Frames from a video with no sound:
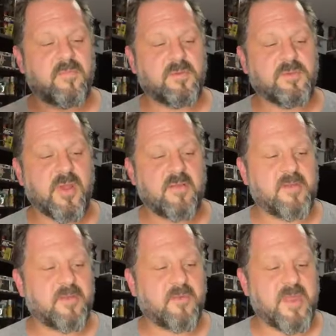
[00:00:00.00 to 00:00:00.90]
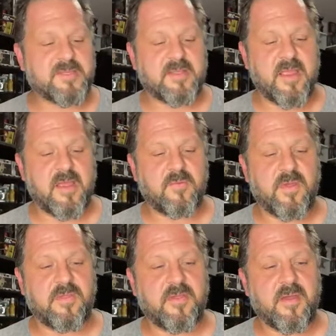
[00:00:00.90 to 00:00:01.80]
traveling the wasteland
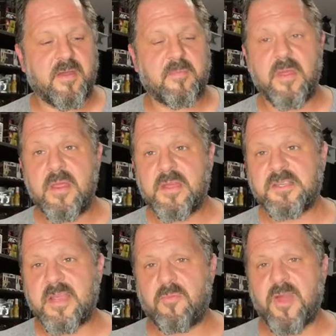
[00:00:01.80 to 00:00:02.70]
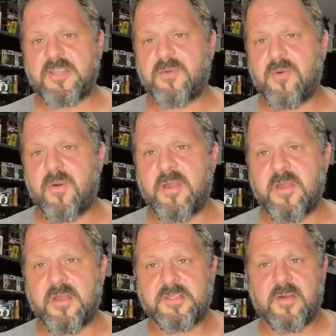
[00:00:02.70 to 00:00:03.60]
with a samurai sword and
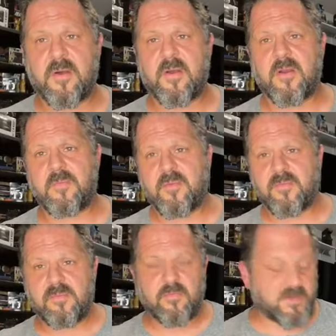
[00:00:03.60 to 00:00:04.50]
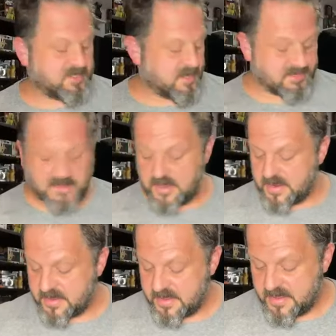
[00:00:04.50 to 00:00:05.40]
a guitar. I mean, what's not to
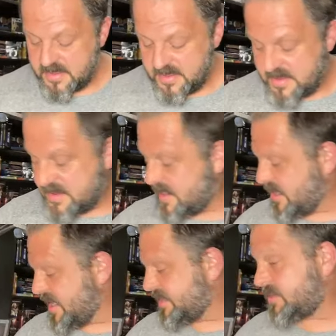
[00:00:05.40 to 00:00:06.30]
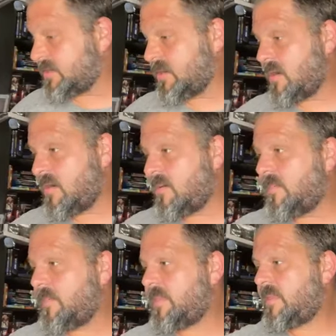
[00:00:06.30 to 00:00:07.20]
like? All right, so
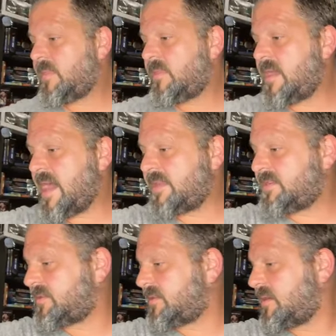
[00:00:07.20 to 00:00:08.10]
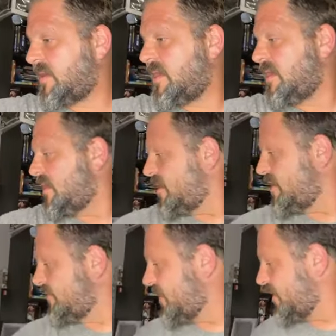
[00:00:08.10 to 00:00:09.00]
that's
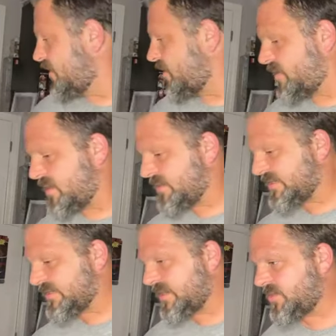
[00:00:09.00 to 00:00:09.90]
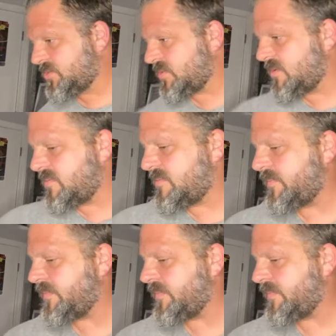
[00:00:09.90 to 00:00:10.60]
the Vinegar Syndrome.